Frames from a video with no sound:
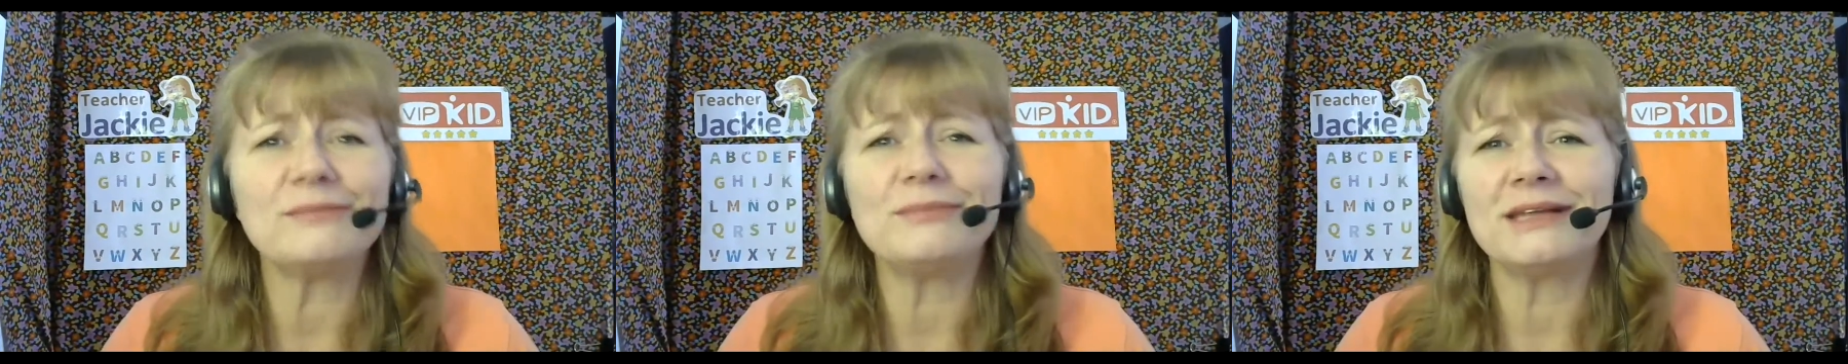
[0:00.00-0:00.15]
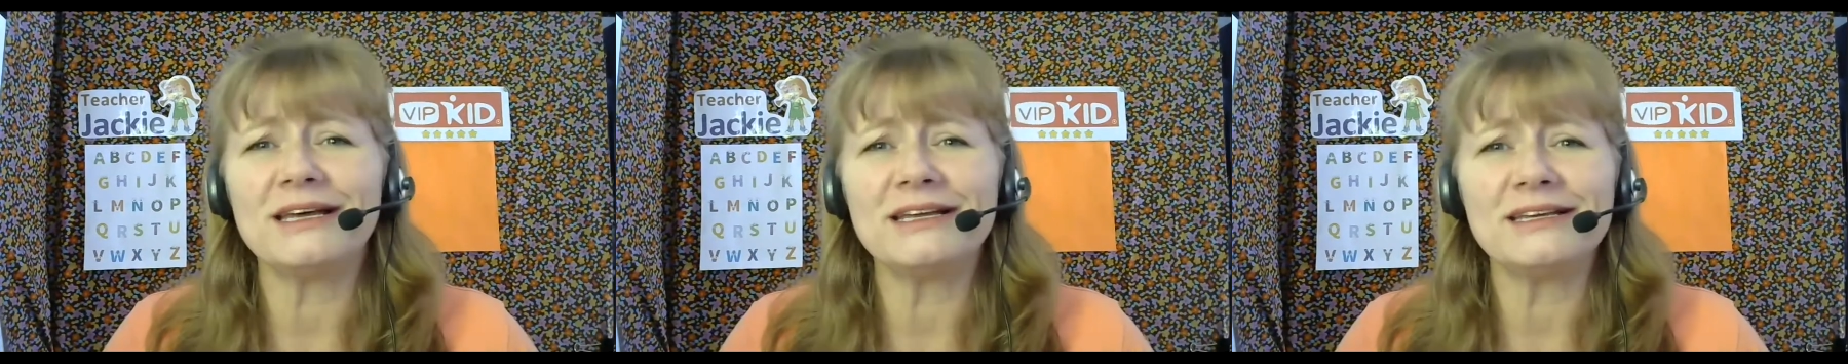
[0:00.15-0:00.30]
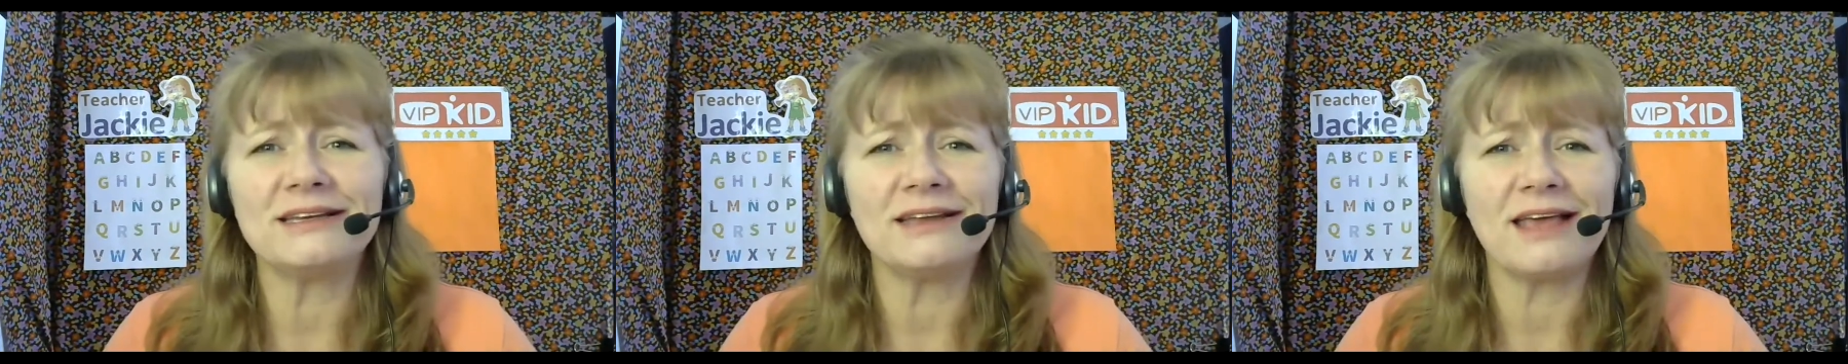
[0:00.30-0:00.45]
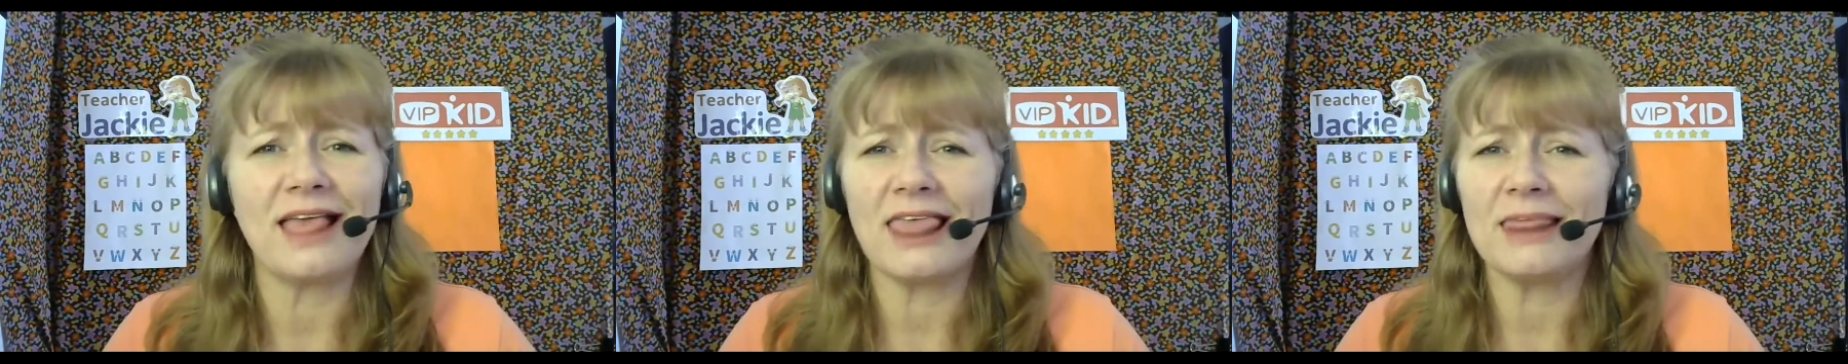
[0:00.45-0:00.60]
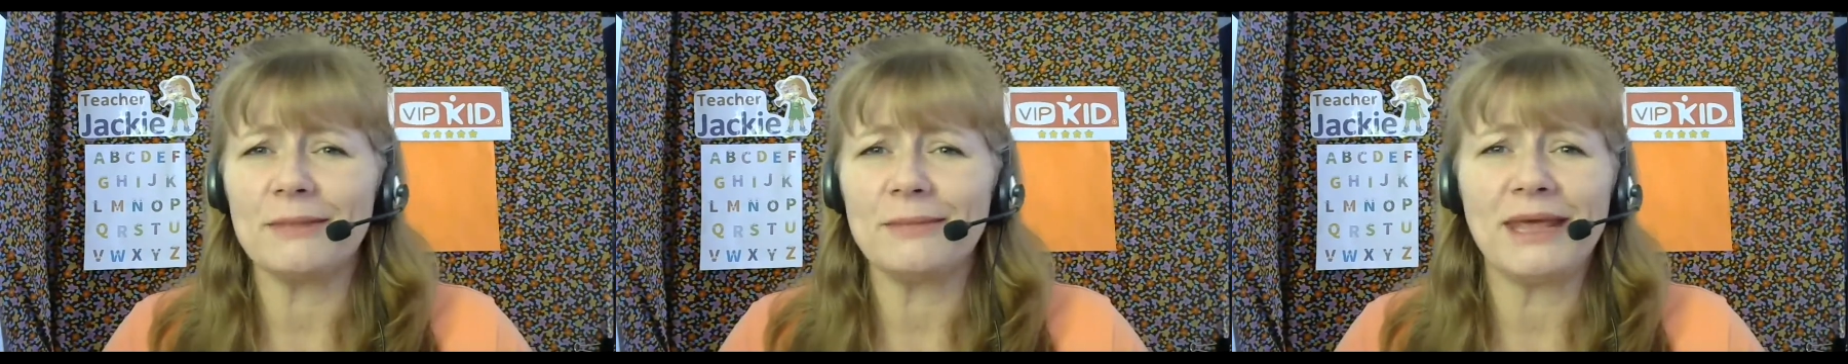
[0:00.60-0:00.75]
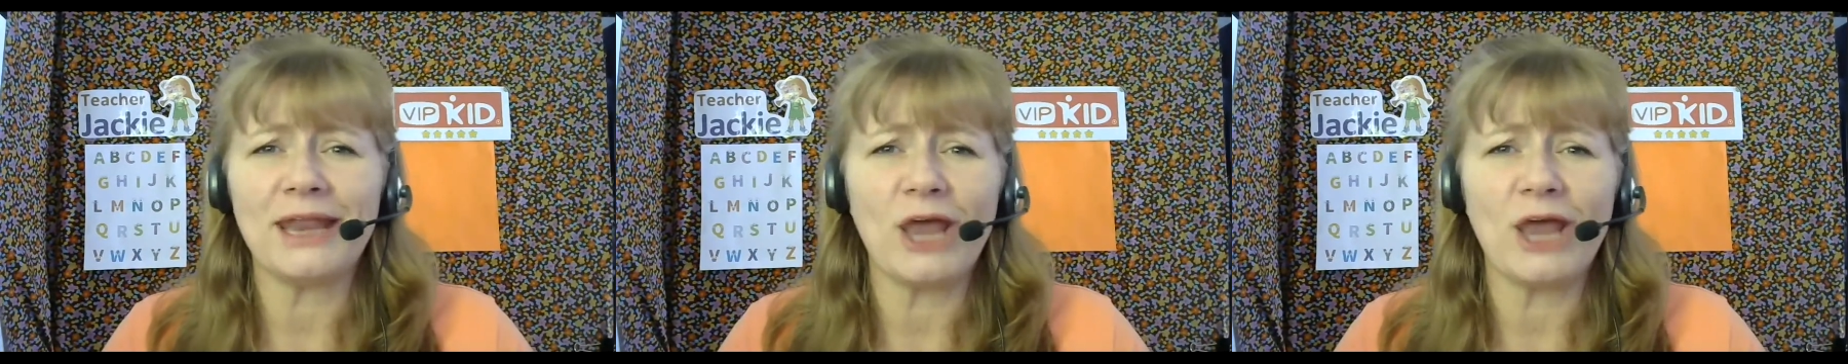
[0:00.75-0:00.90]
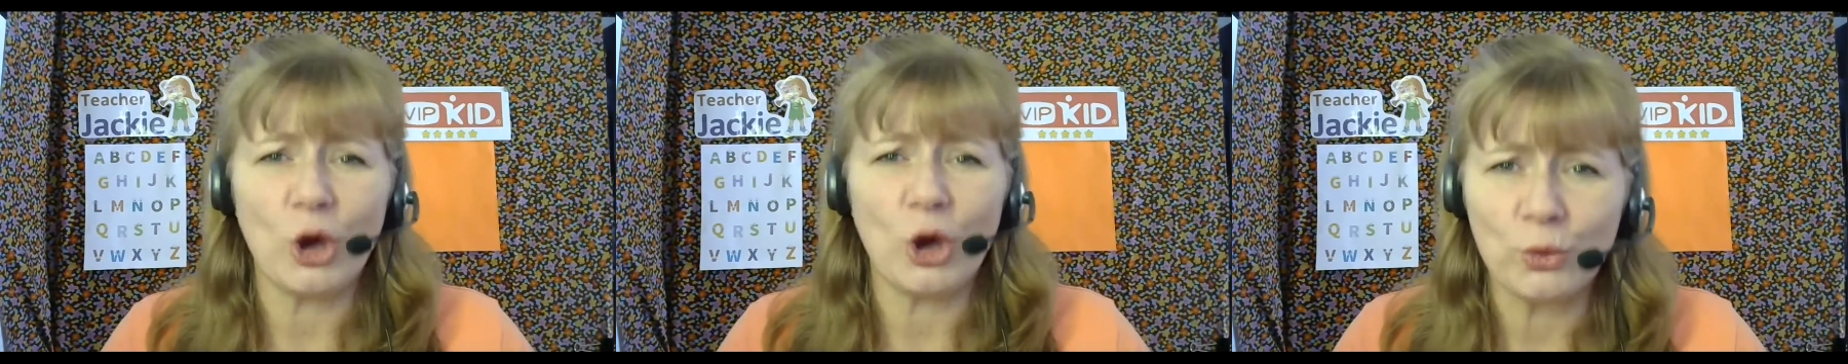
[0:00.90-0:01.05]
blended
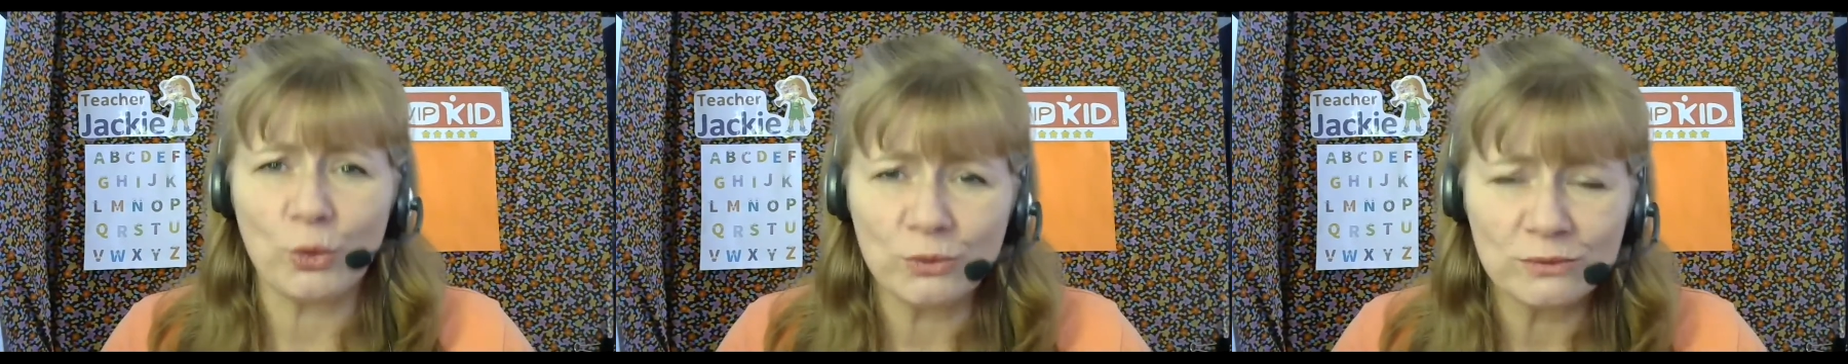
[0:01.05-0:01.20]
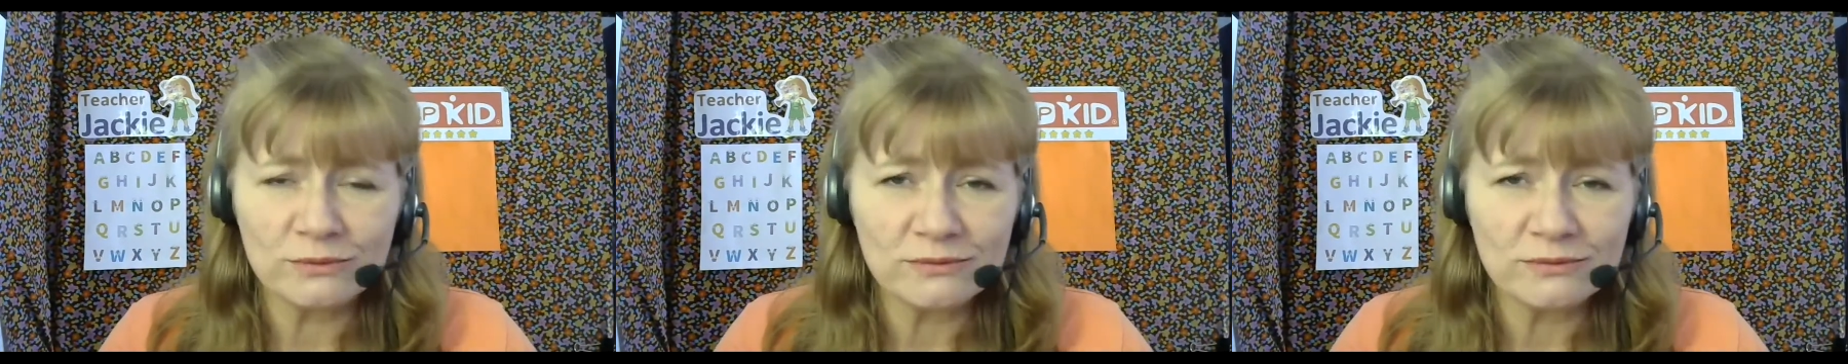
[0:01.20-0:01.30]
elemento.